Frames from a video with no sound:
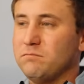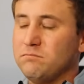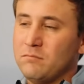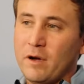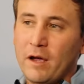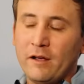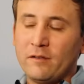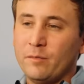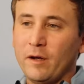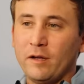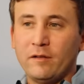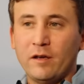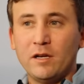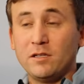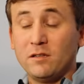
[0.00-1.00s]
my
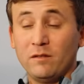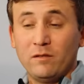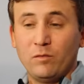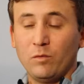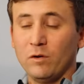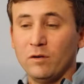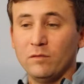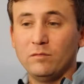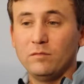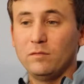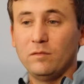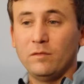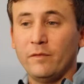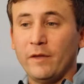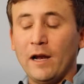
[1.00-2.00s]
expectations were
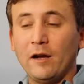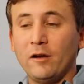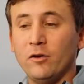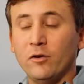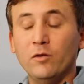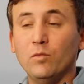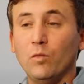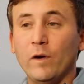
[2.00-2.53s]
that I could